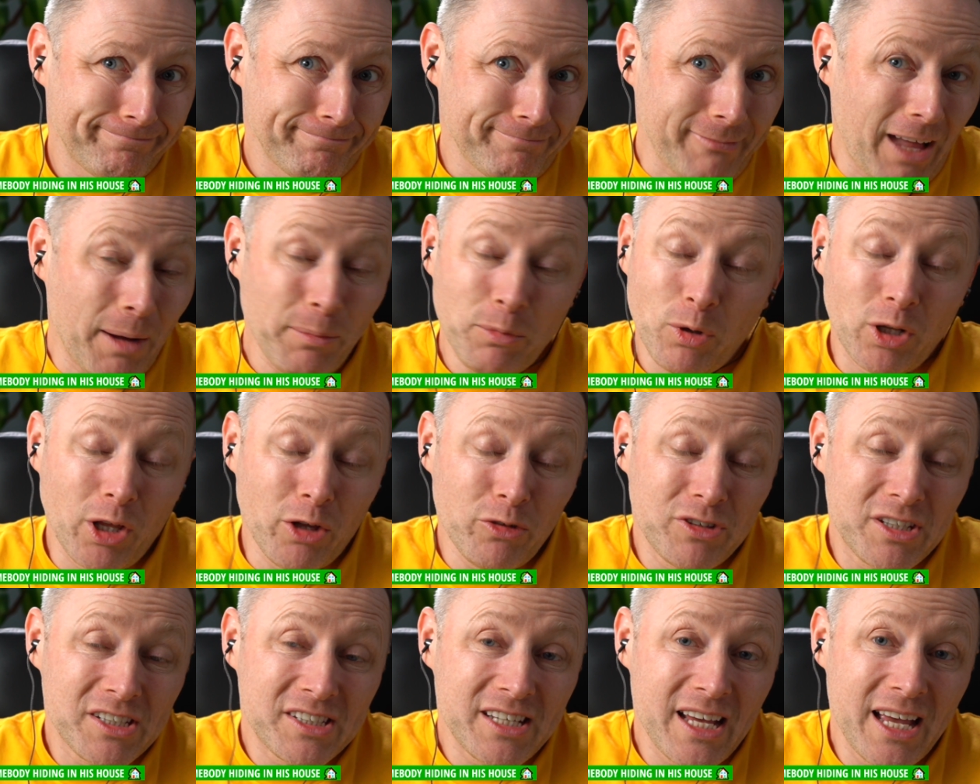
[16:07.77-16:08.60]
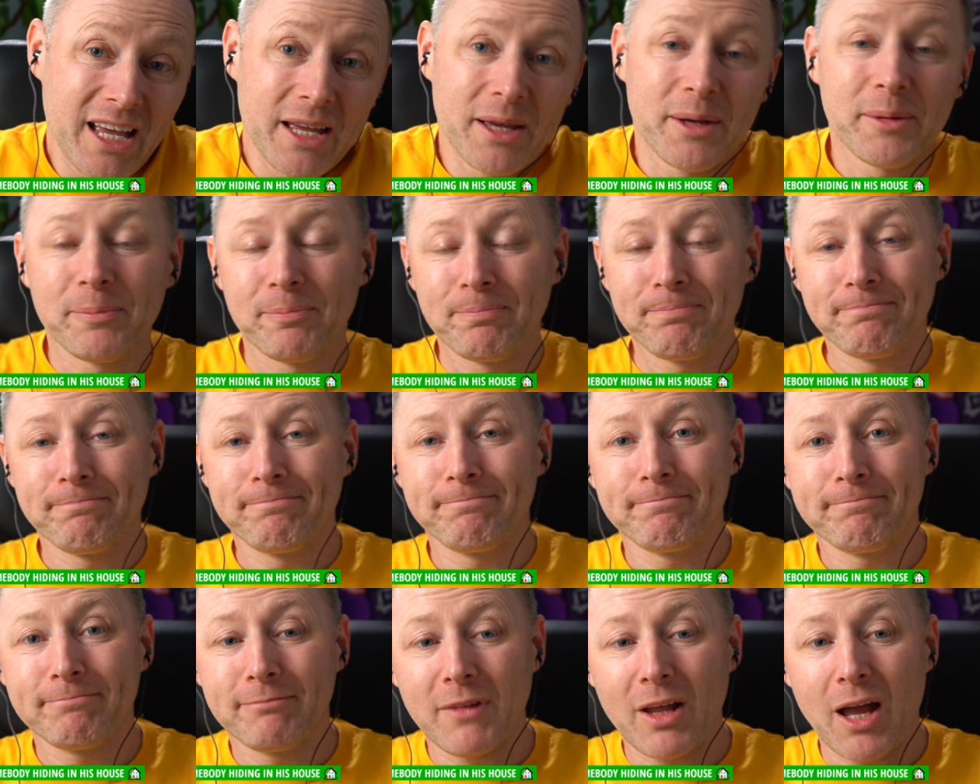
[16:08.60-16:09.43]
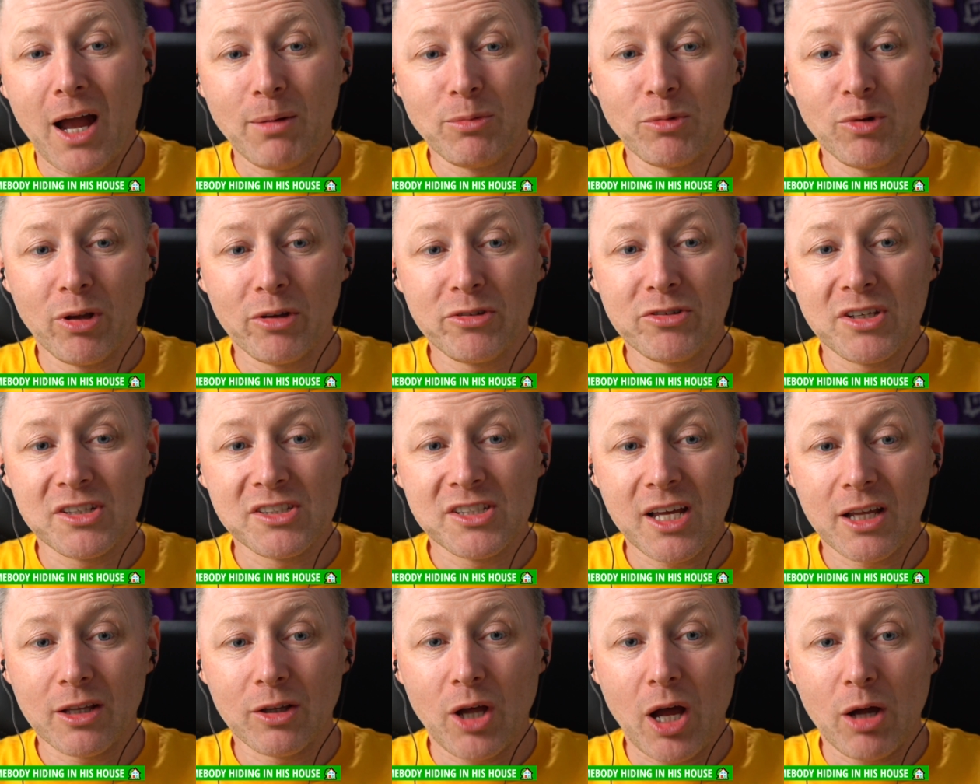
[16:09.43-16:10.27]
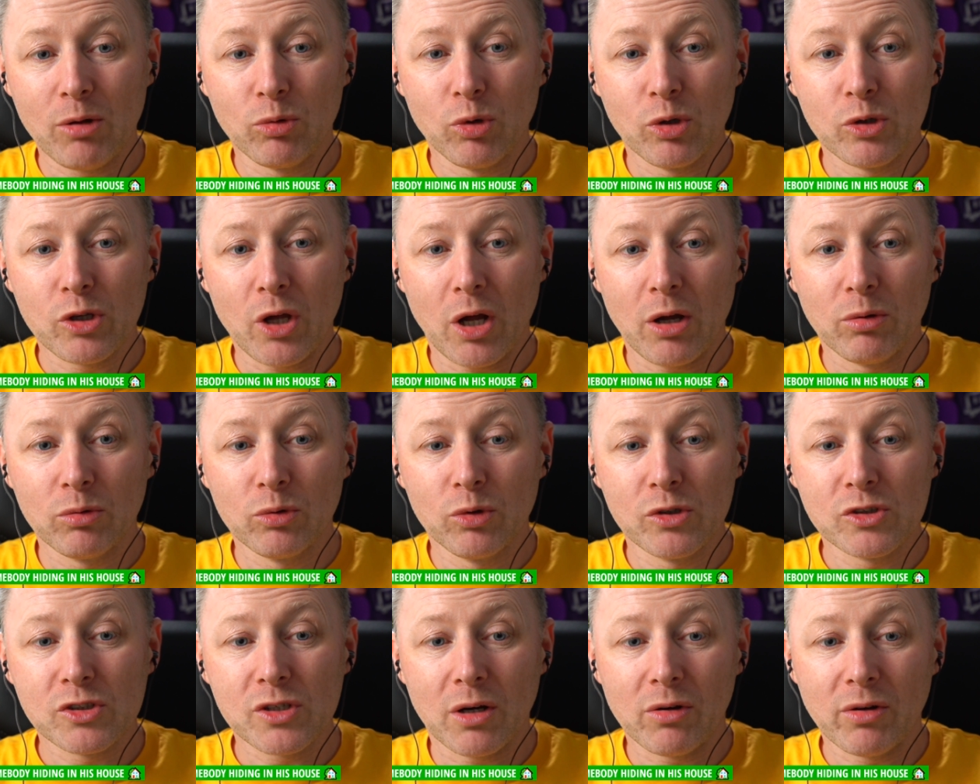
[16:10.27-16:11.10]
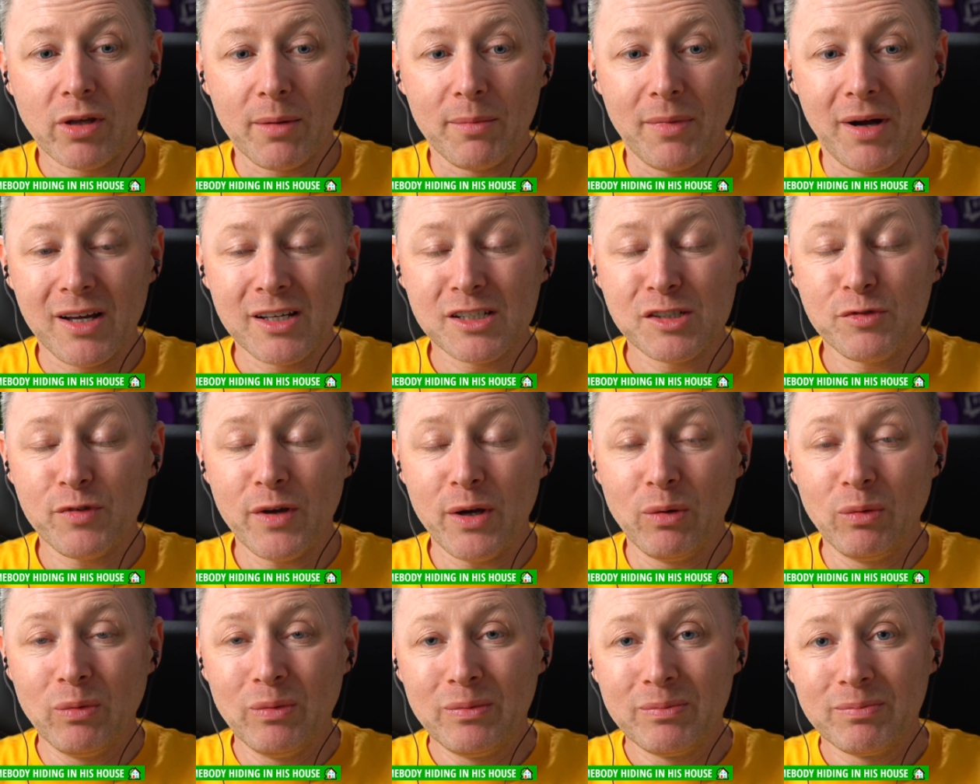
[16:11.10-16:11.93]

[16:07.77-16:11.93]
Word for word: I'm not allowed to say. I'm not allowed to say. I'll, I'll, lose, I'll lose. I'll get my arse felt.